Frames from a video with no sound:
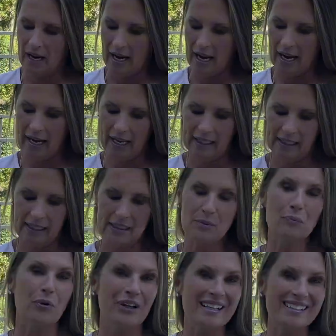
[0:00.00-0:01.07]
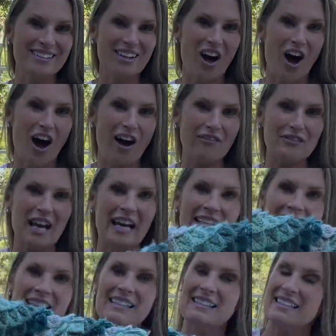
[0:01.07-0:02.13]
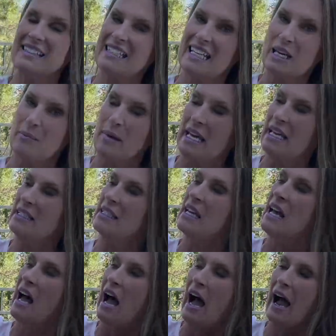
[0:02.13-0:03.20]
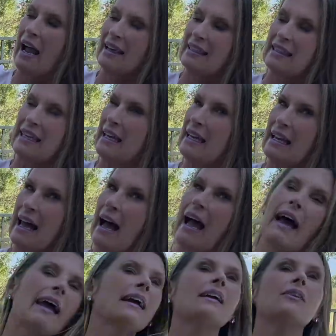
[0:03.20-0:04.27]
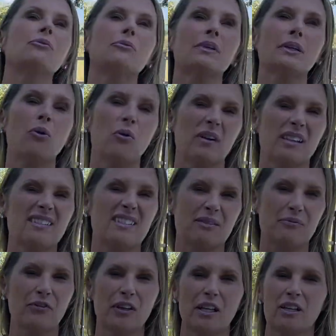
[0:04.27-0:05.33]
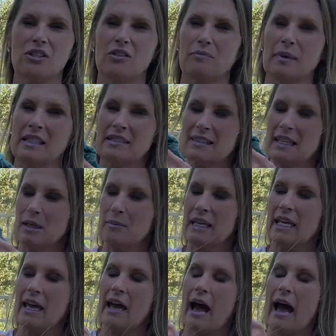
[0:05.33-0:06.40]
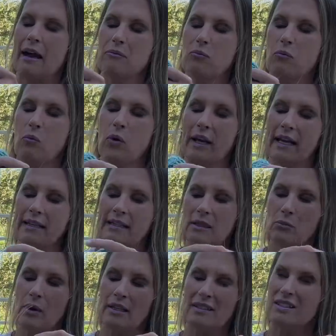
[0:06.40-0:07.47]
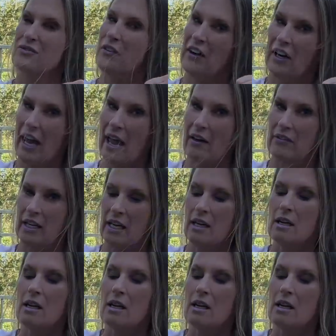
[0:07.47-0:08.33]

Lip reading: And it's pretty soft. I did steam it. I think I recorded some footage of me steaming it. What I did was, it's very heavy.